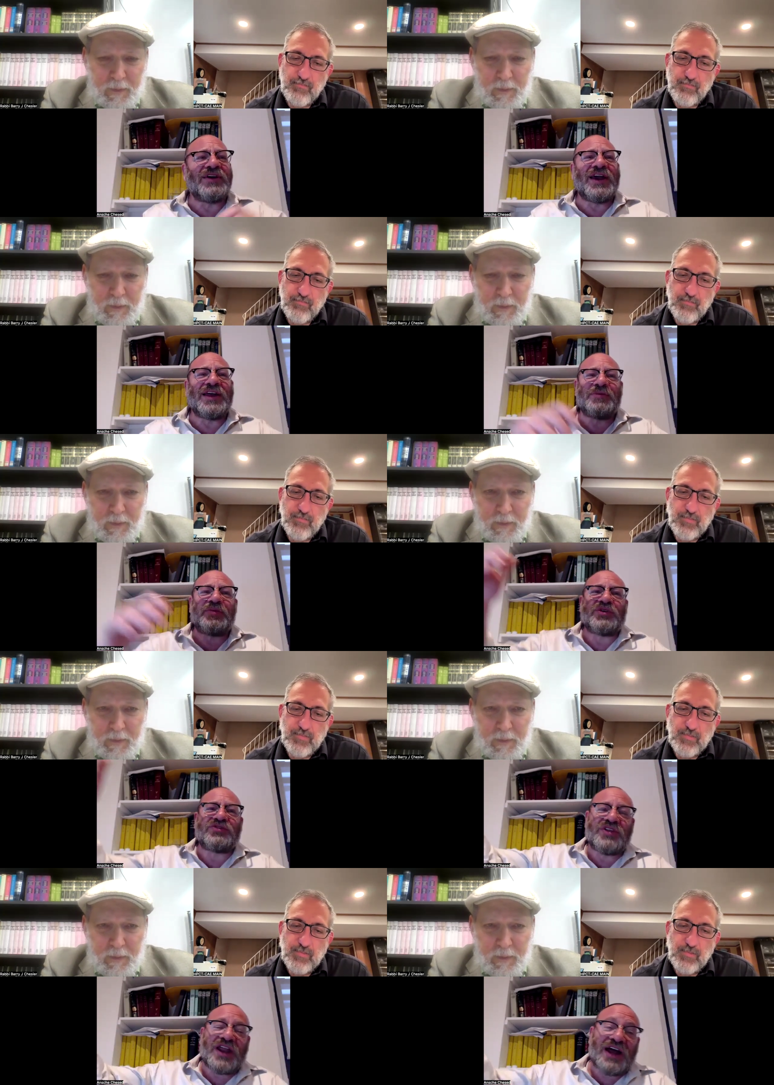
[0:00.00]
Speaker 1: And the
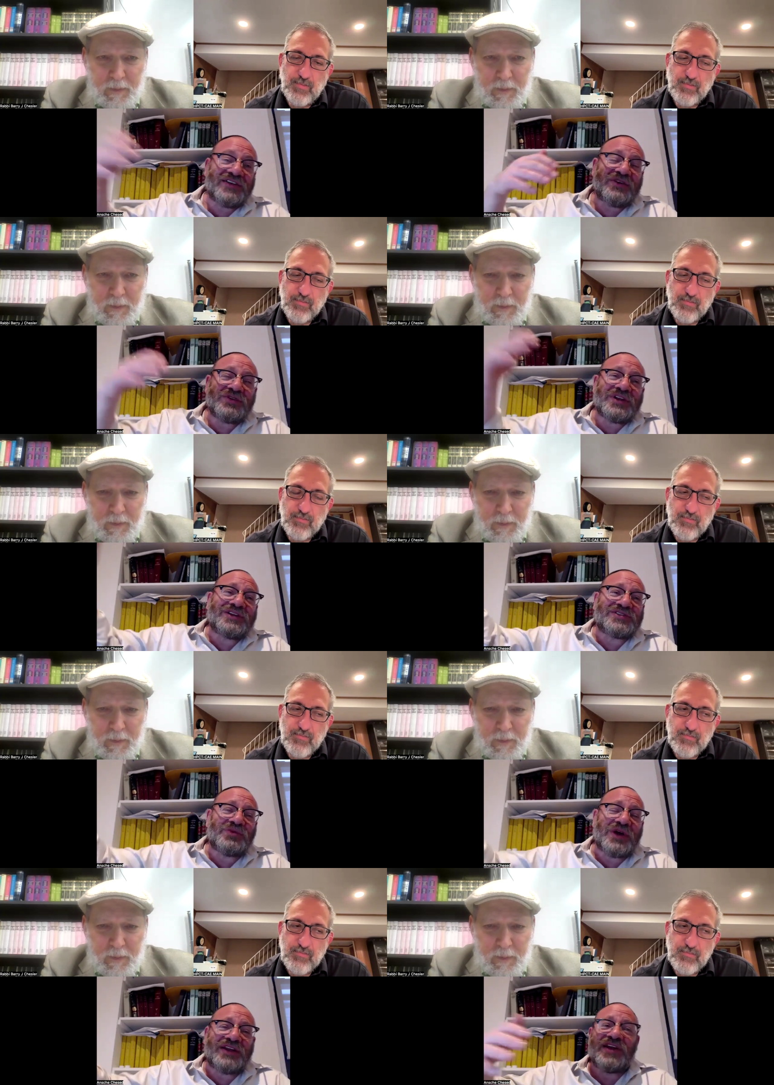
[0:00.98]
person that I did, listen,
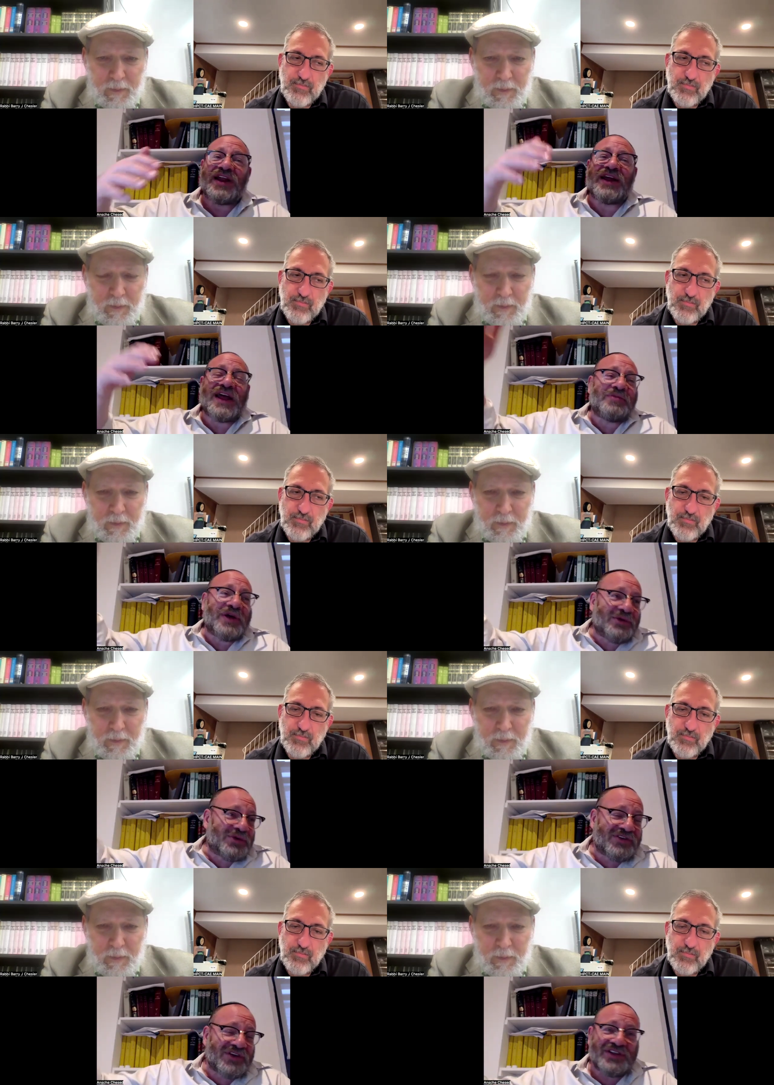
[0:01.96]
what I did, I, anybody would
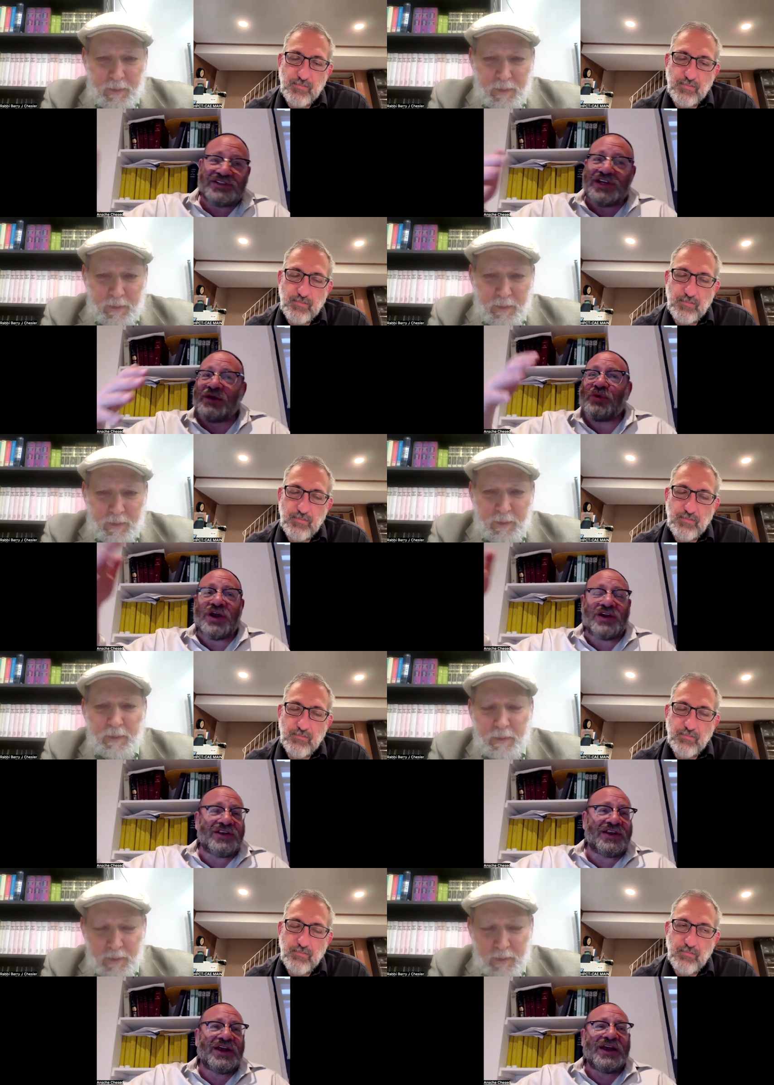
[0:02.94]
have done the same what I
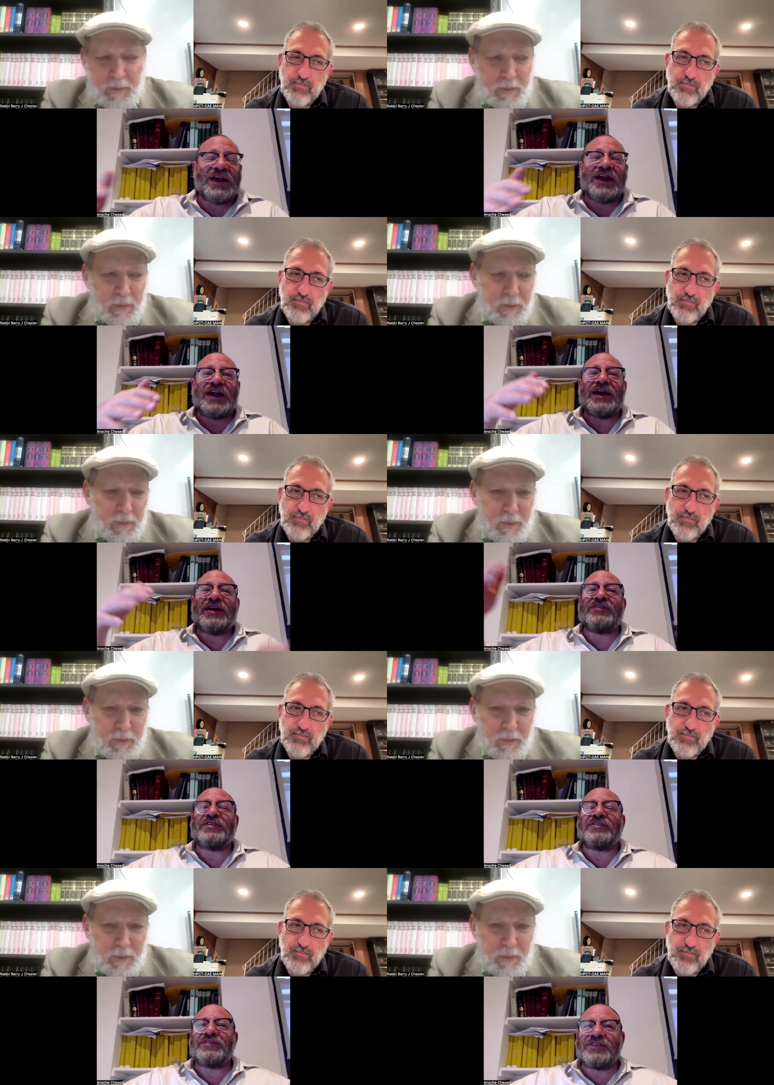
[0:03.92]
did. And
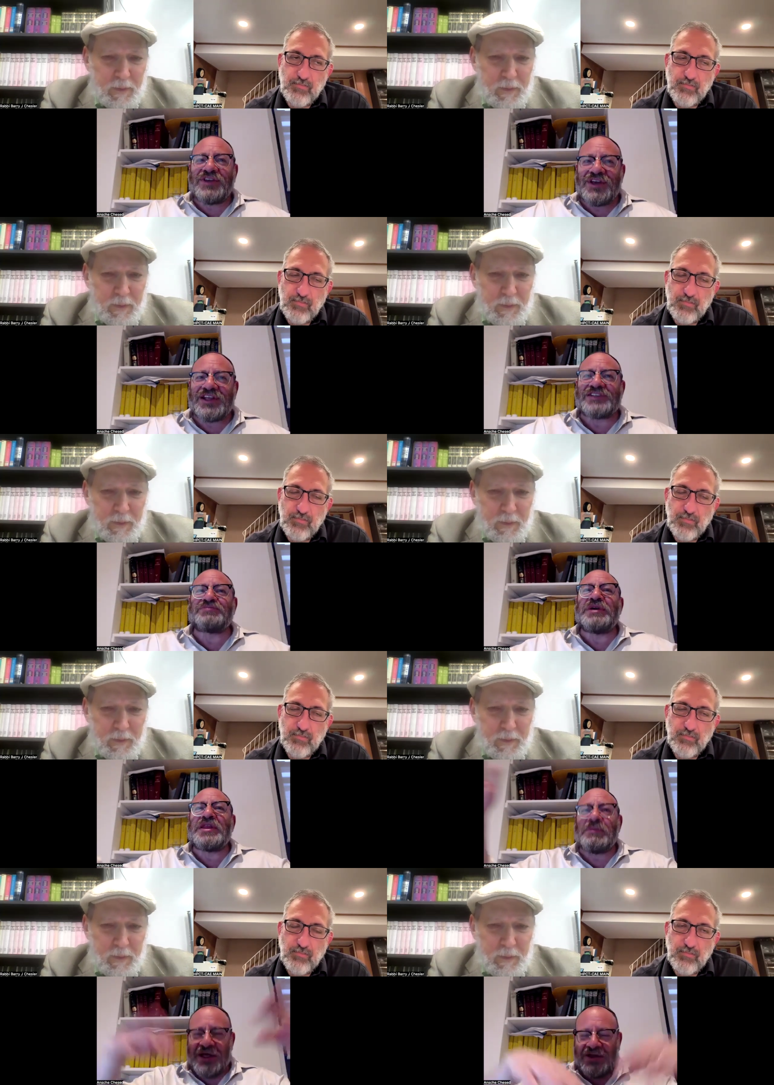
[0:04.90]
let's meet in
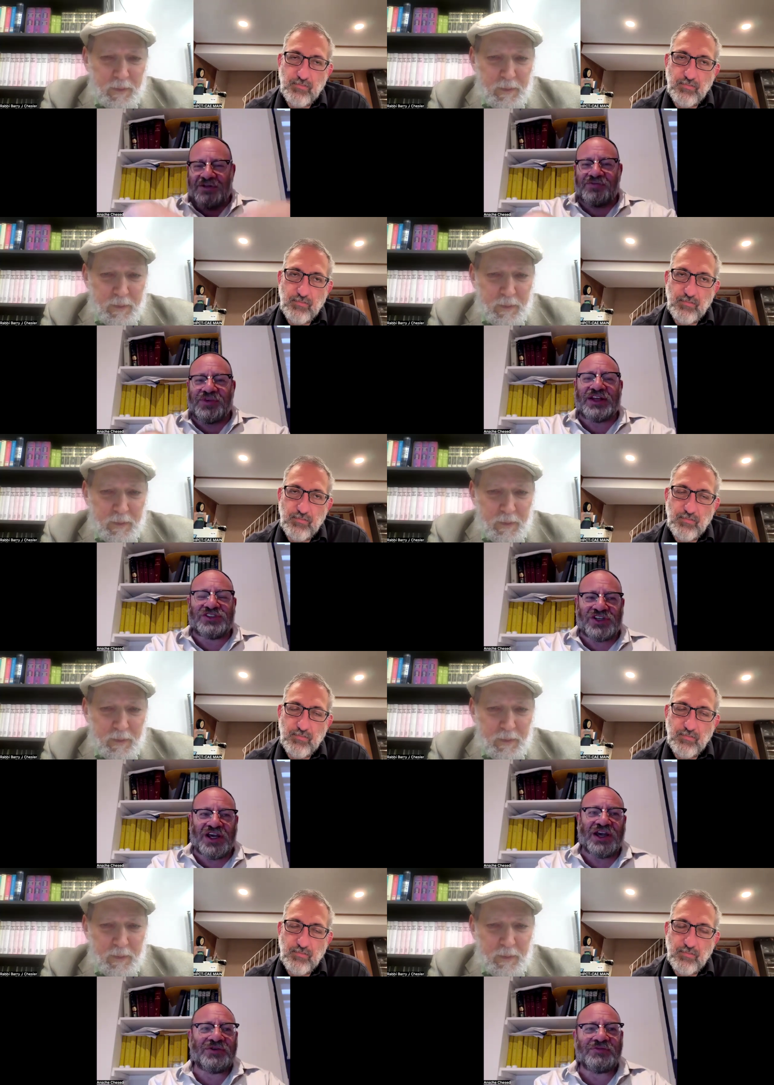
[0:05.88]
the middle and
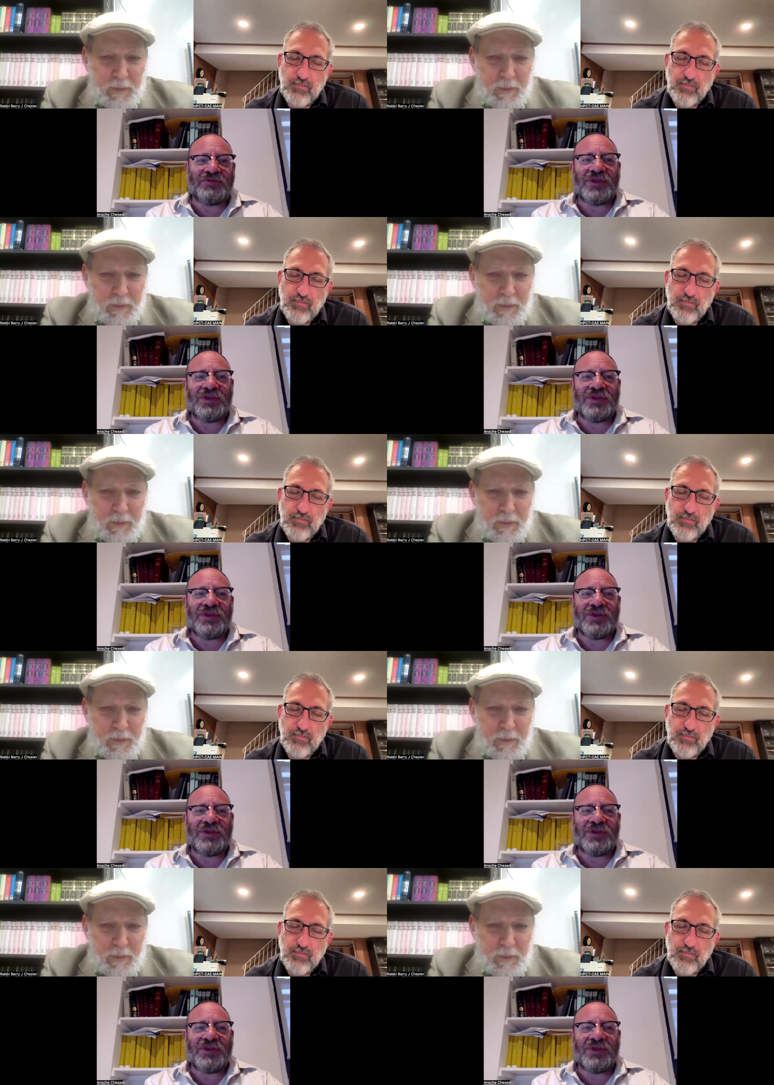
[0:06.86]
say,